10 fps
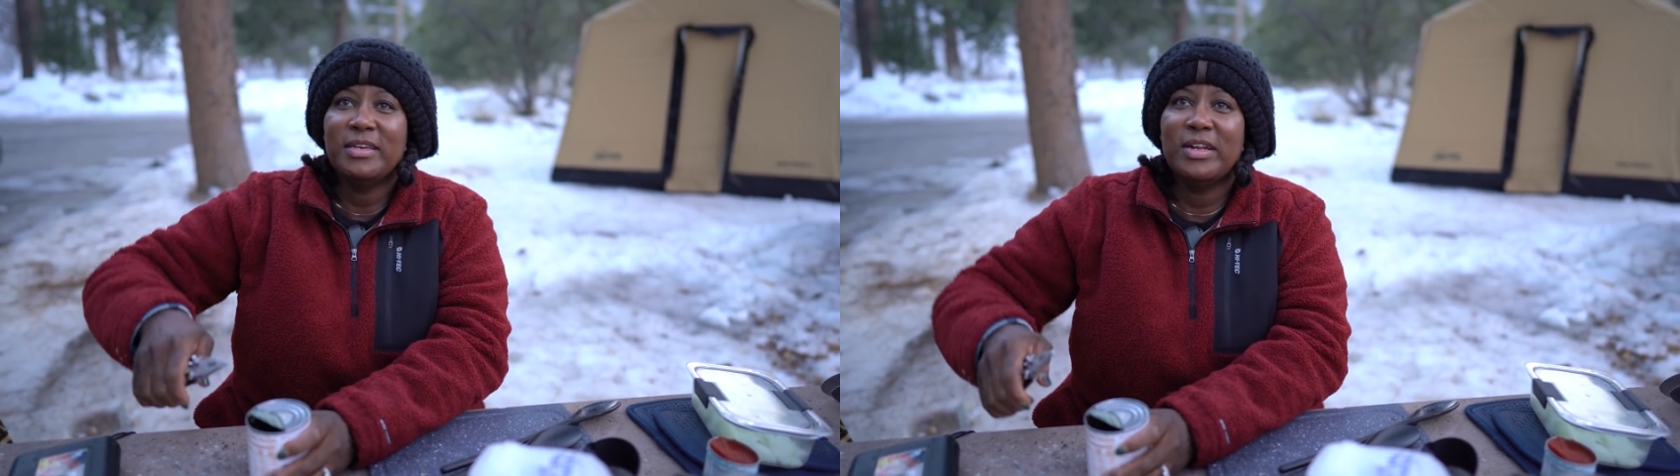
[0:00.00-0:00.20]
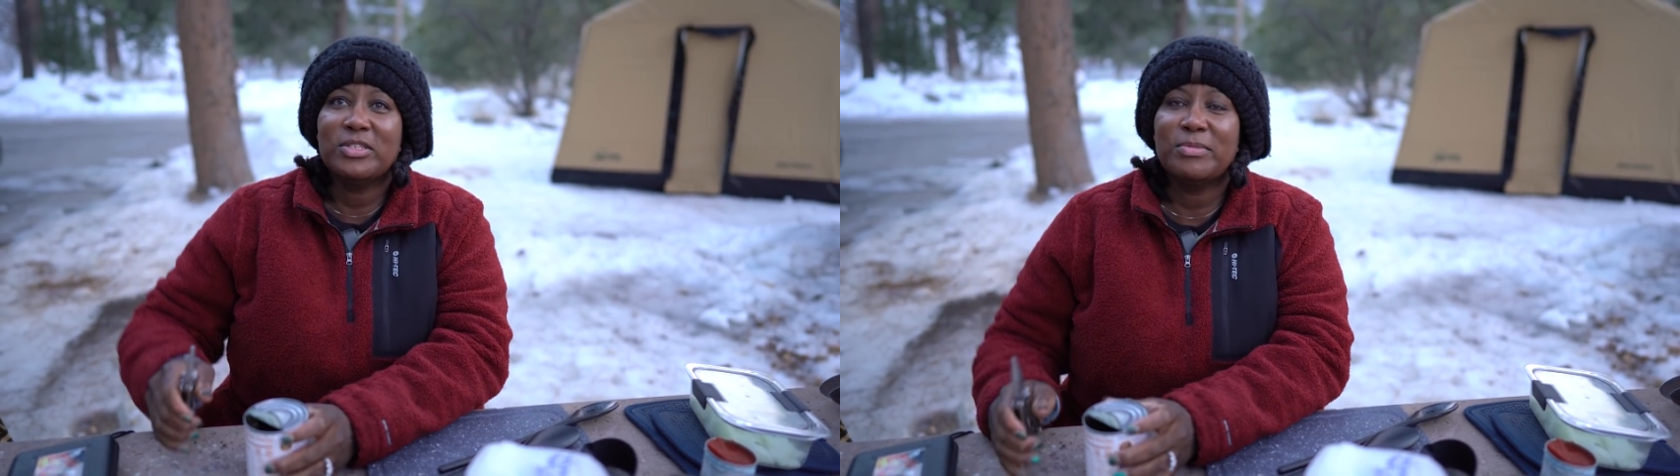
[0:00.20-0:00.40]

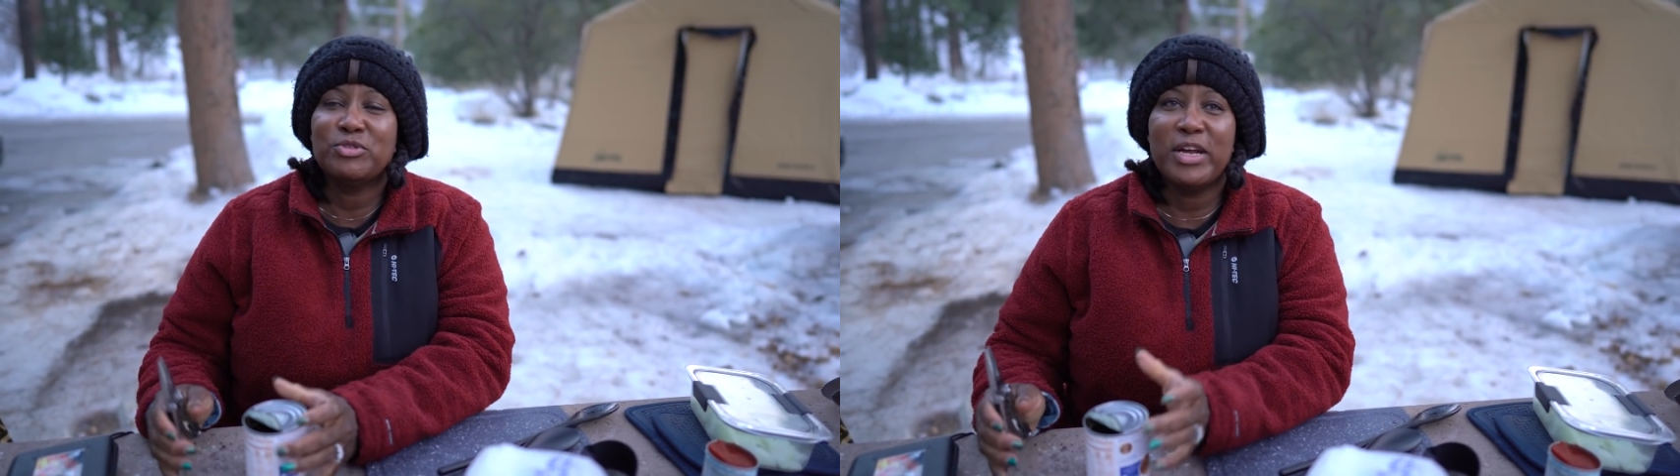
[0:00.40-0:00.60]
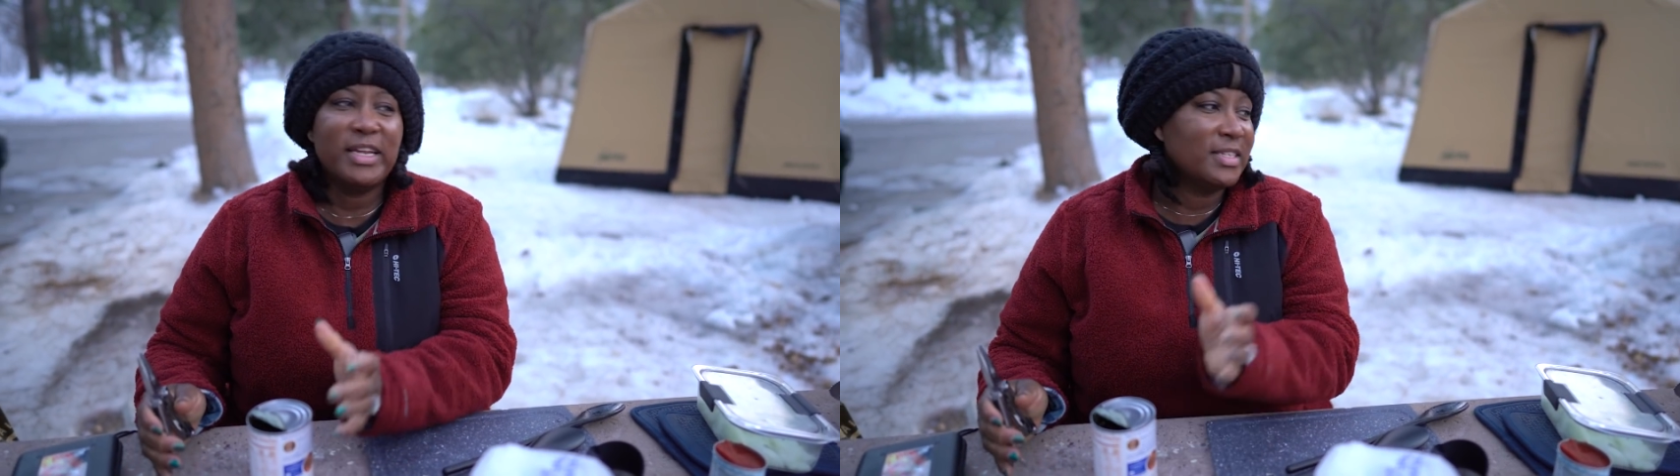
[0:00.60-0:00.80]
You know, so I'm
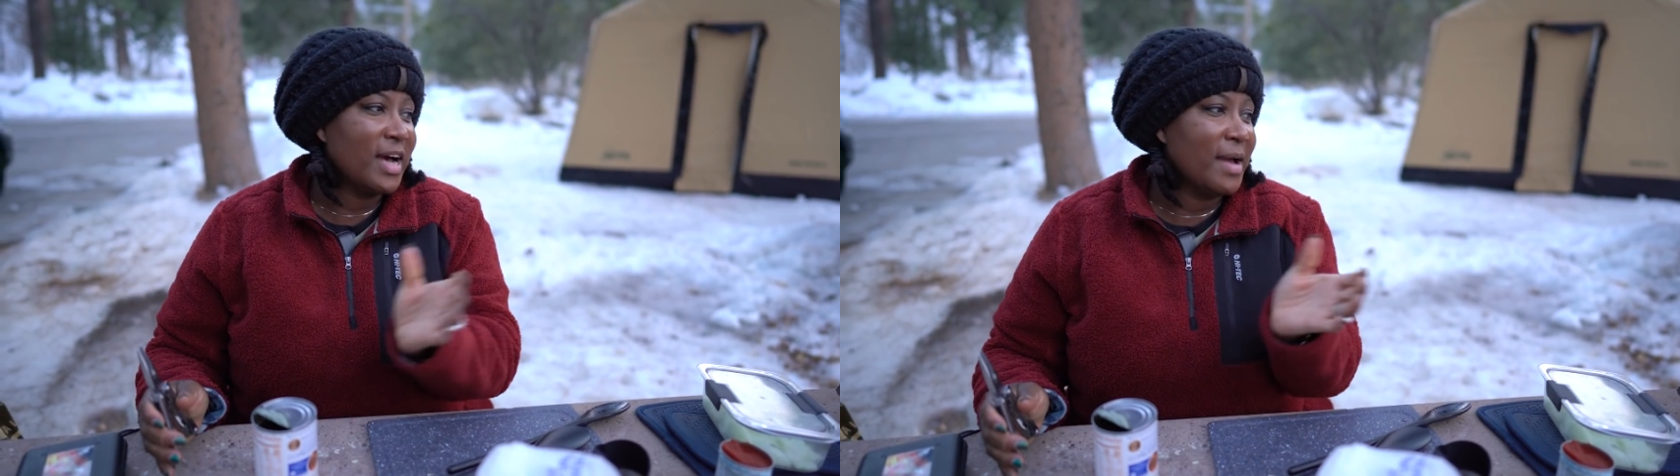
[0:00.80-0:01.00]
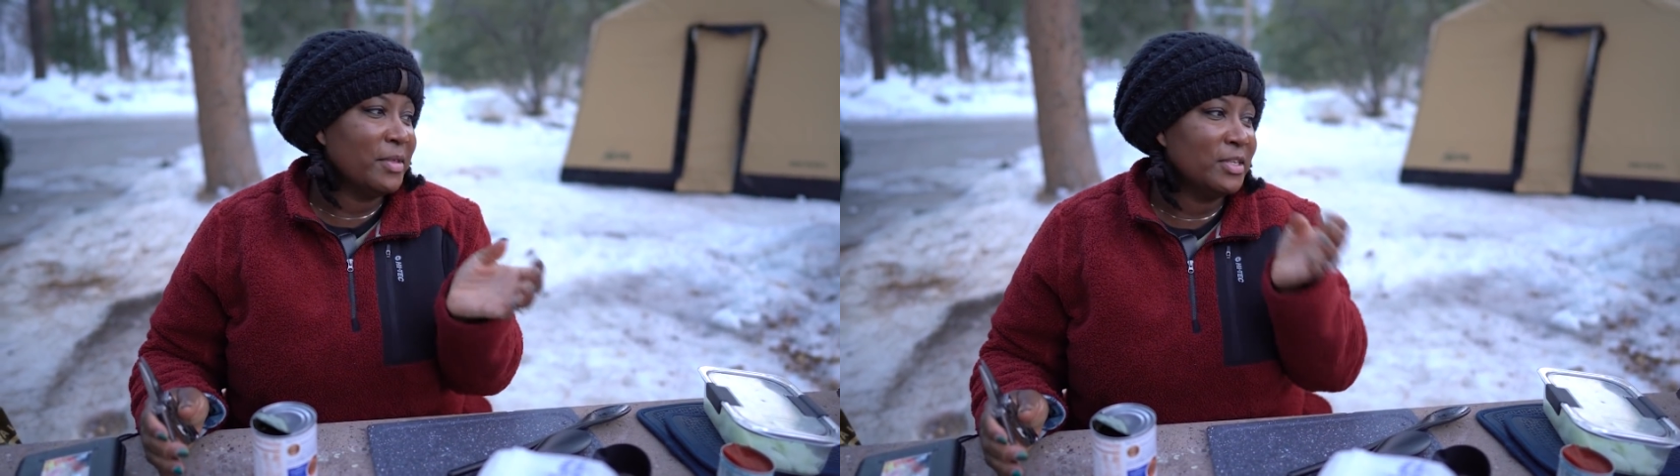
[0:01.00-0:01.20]
trying to
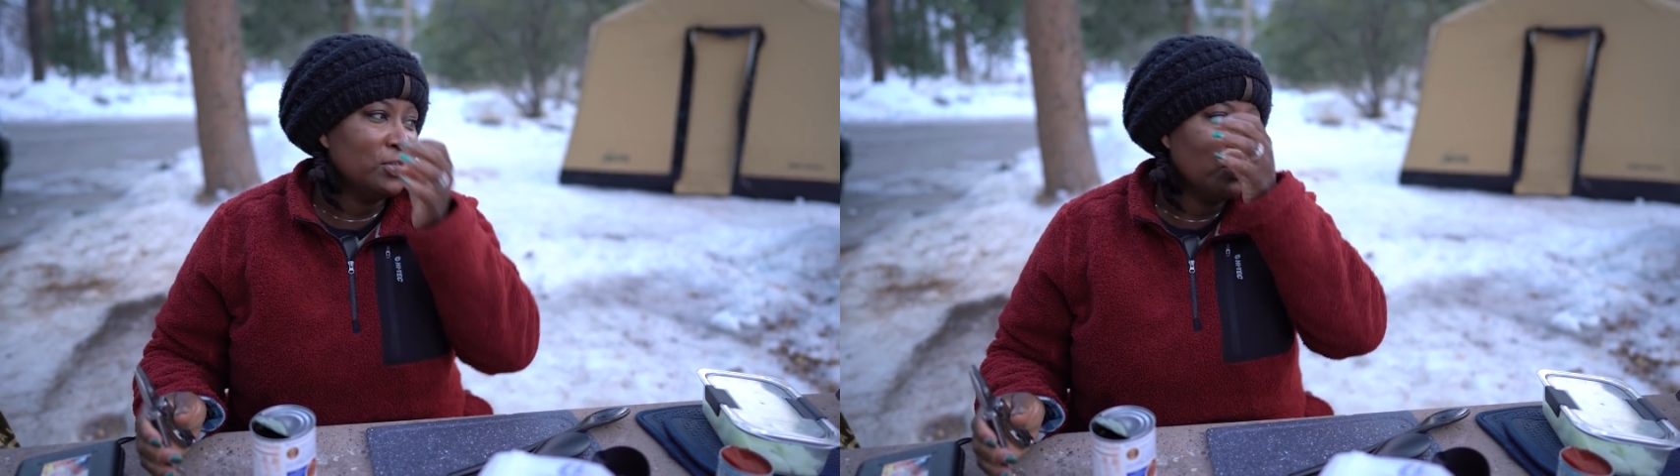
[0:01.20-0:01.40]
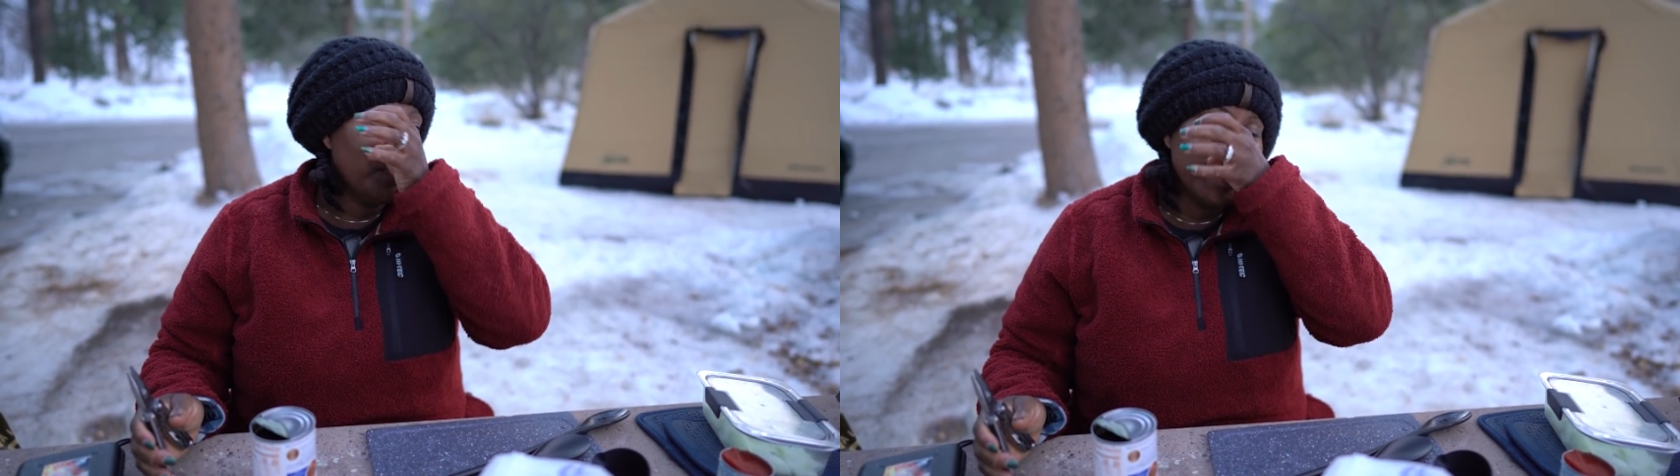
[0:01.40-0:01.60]
time this stew